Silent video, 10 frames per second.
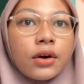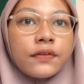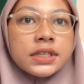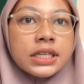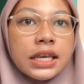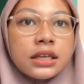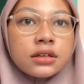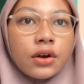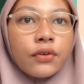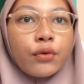of
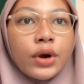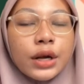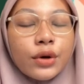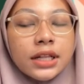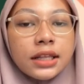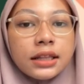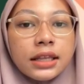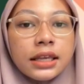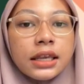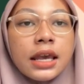change of one
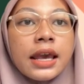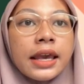quantity